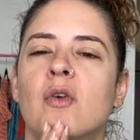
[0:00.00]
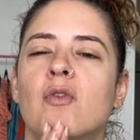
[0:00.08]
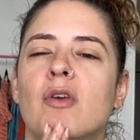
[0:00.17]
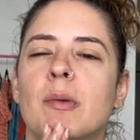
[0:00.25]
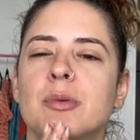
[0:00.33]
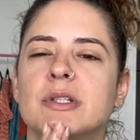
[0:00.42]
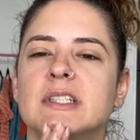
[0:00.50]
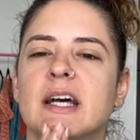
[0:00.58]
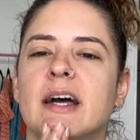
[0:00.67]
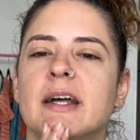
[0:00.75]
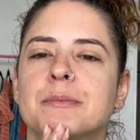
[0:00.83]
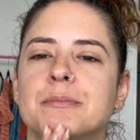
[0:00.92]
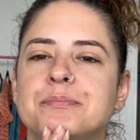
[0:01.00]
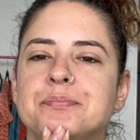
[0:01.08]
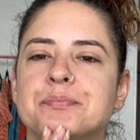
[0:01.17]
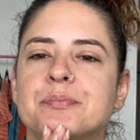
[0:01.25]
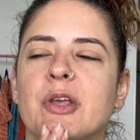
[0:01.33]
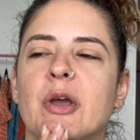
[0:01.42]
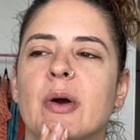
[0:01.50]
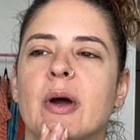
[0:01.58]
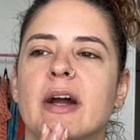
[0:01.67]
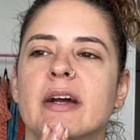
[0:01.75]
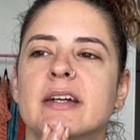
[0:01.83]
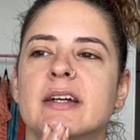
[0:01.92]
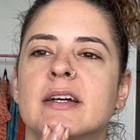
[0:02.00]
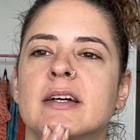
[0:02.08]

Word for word: represent New York.